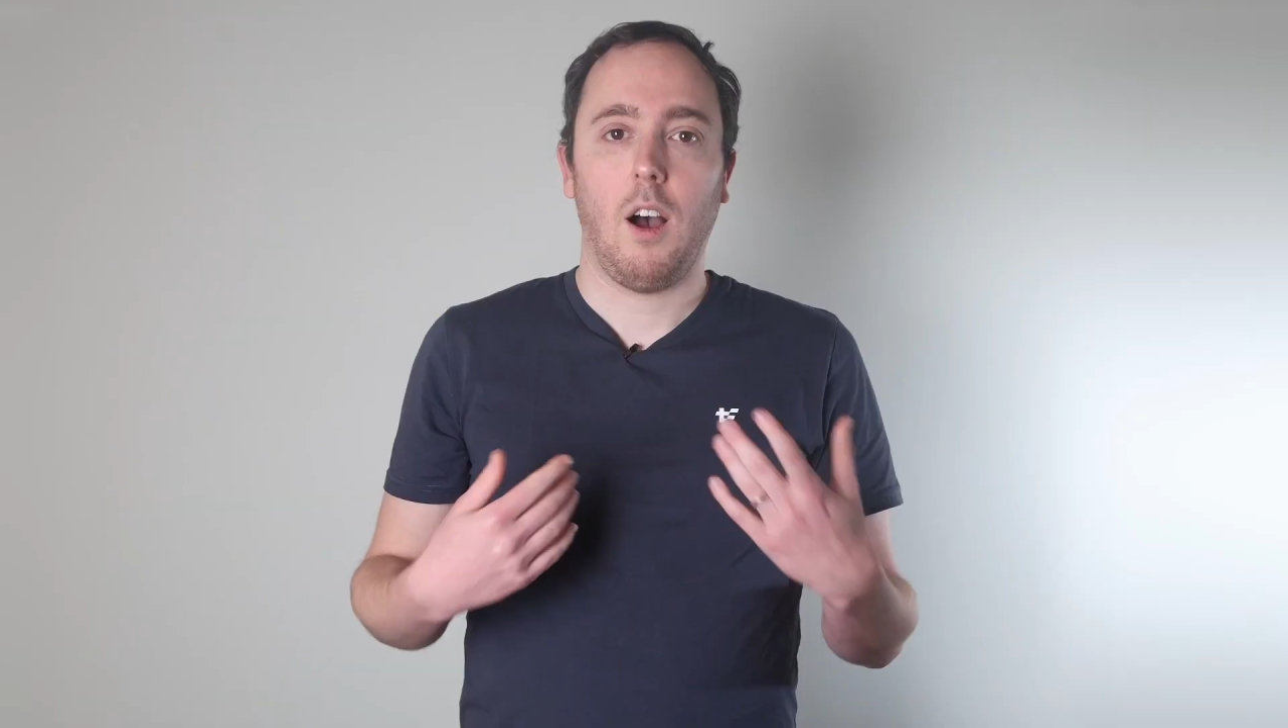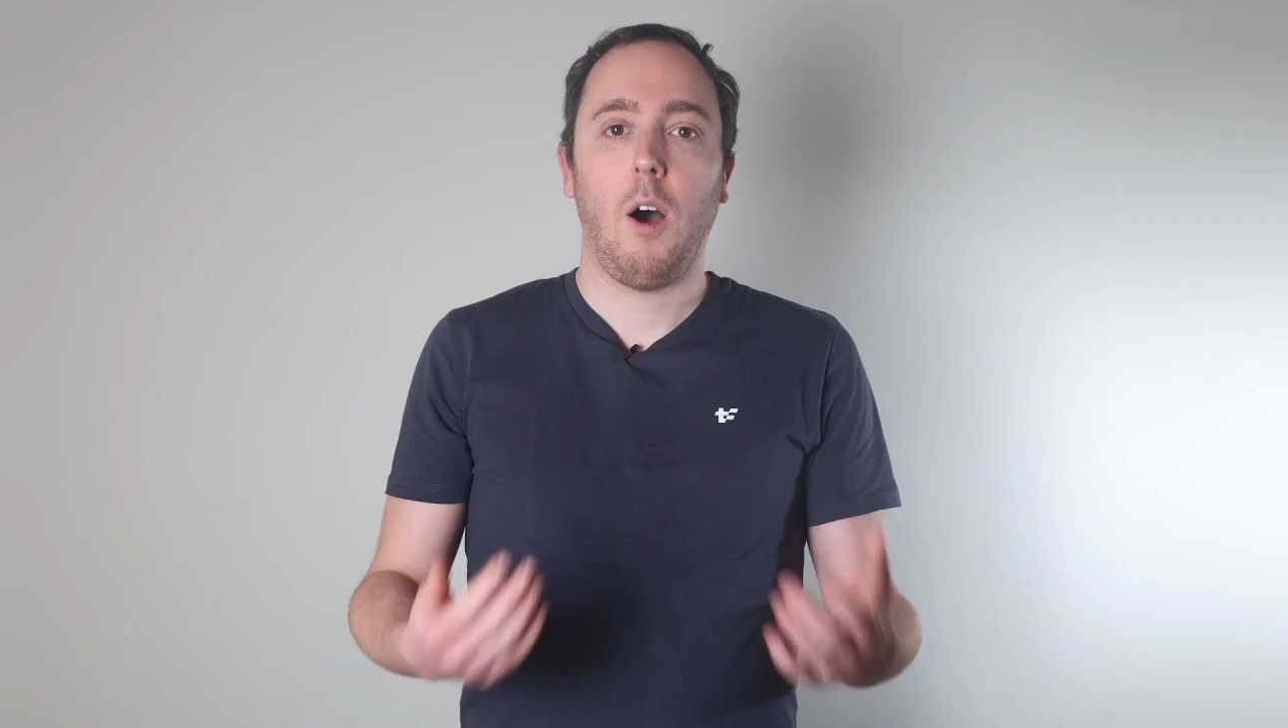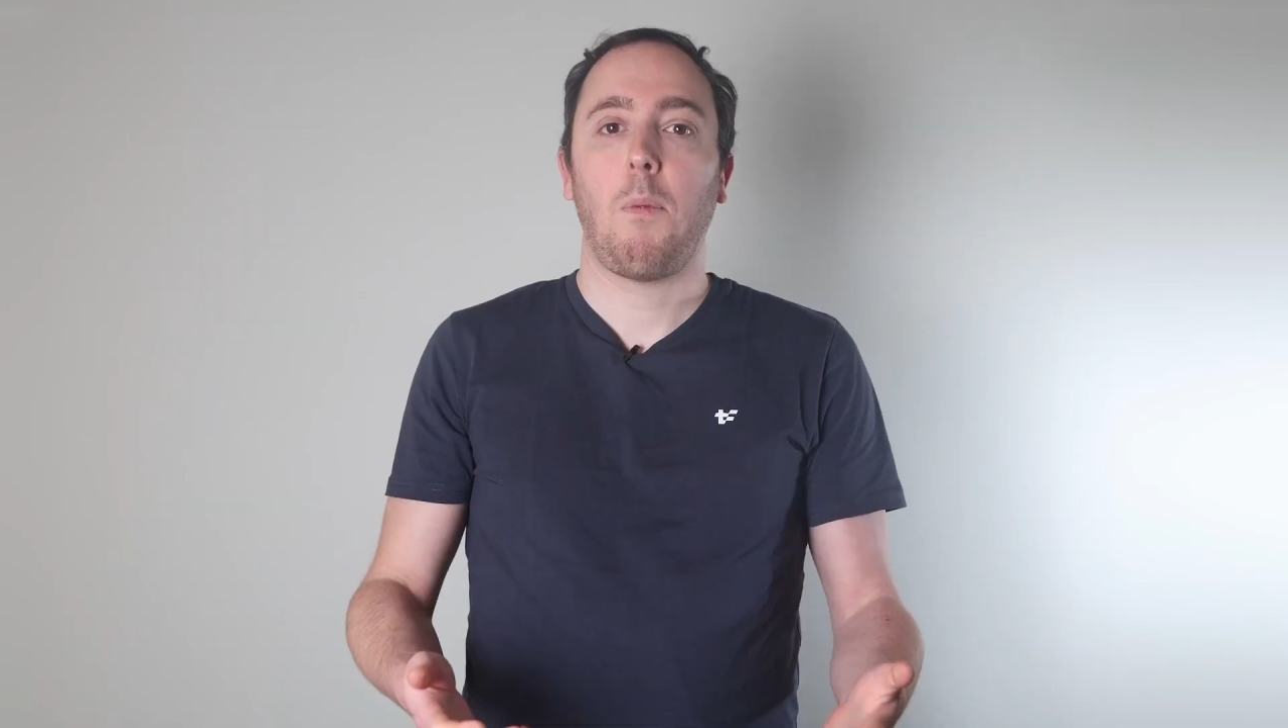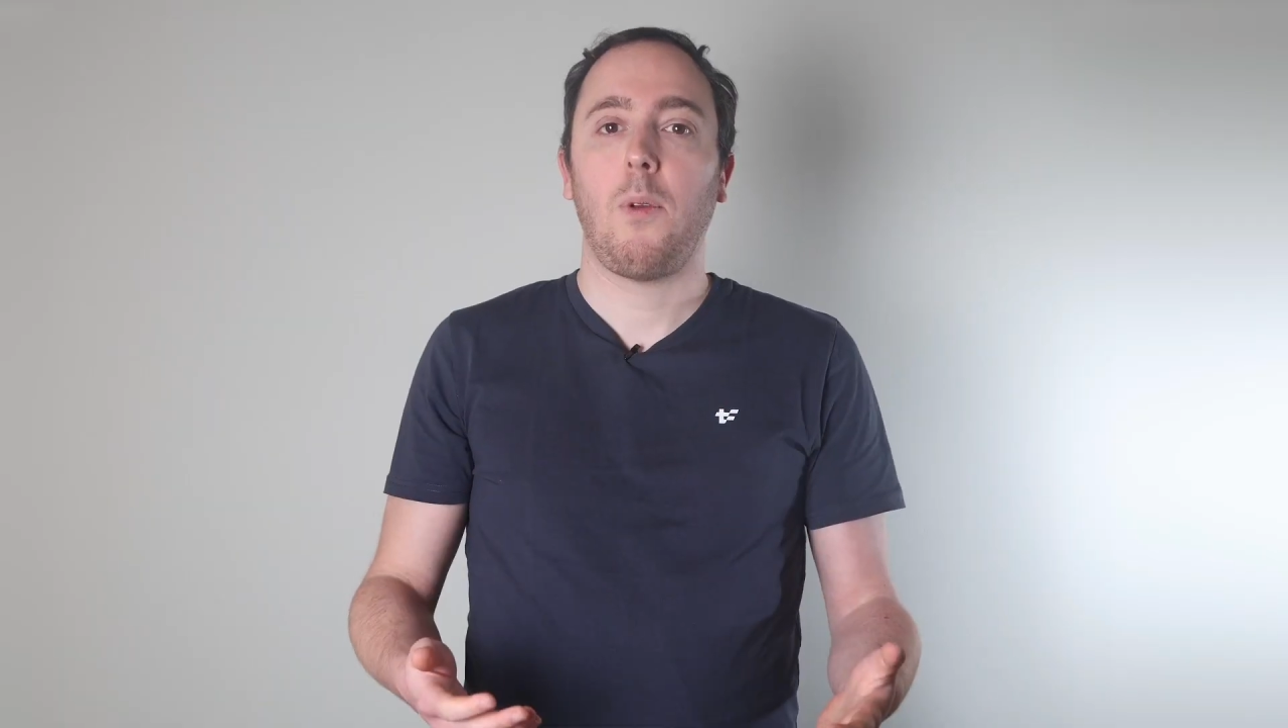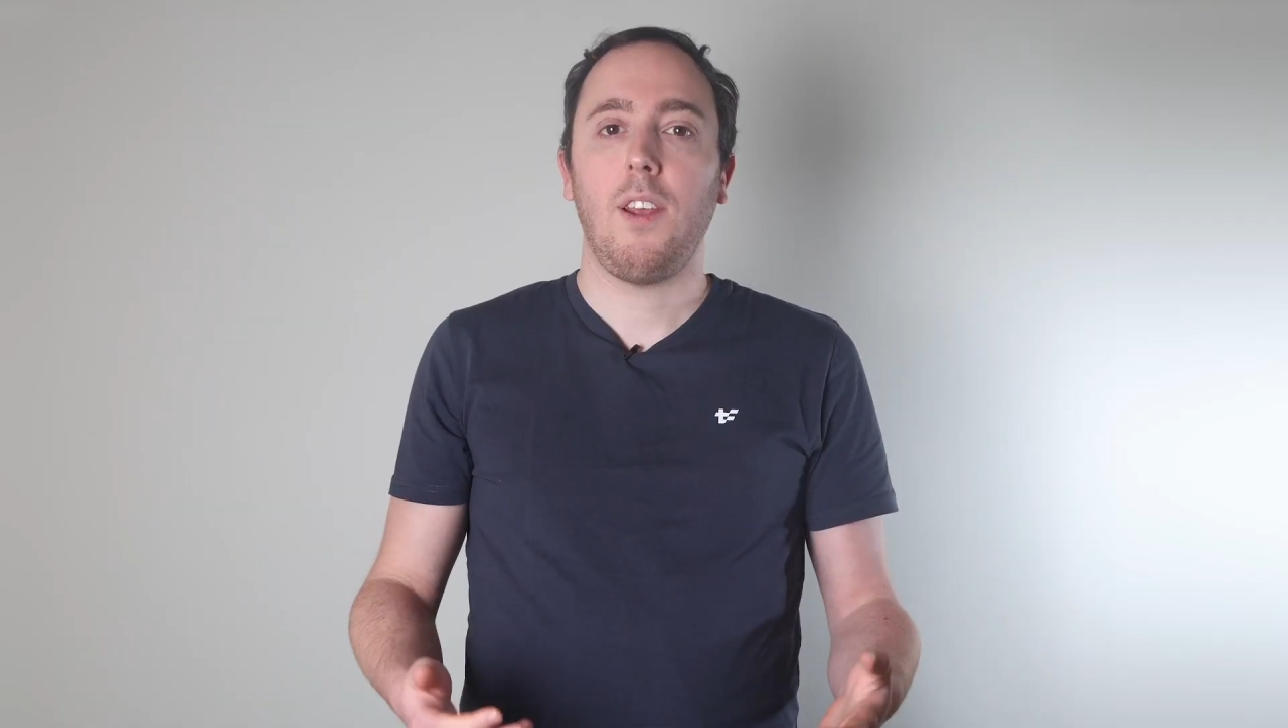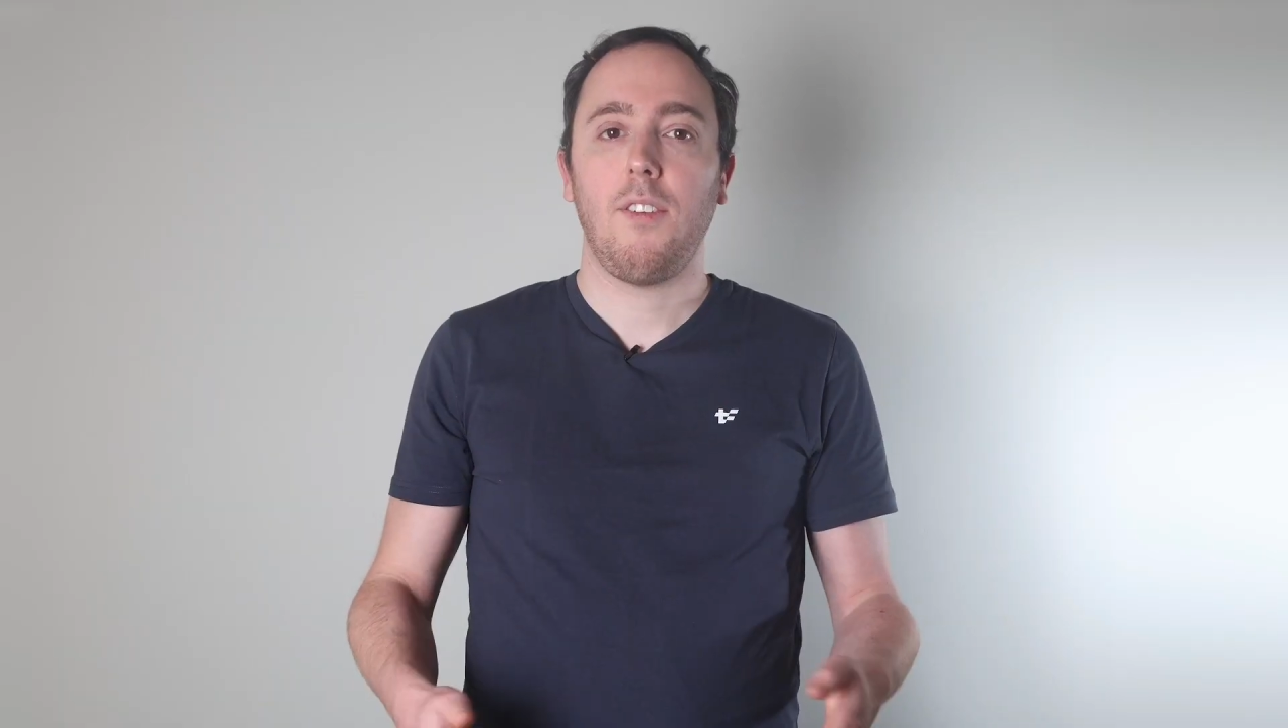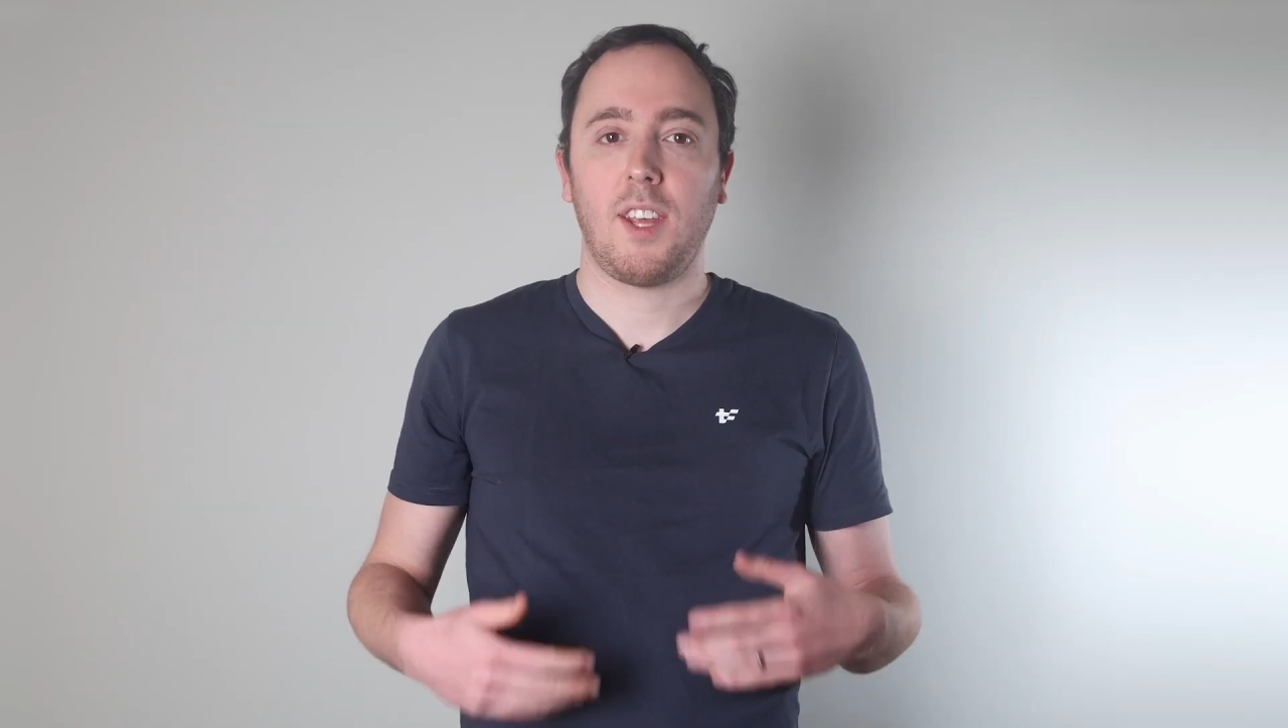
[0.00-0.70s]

Employees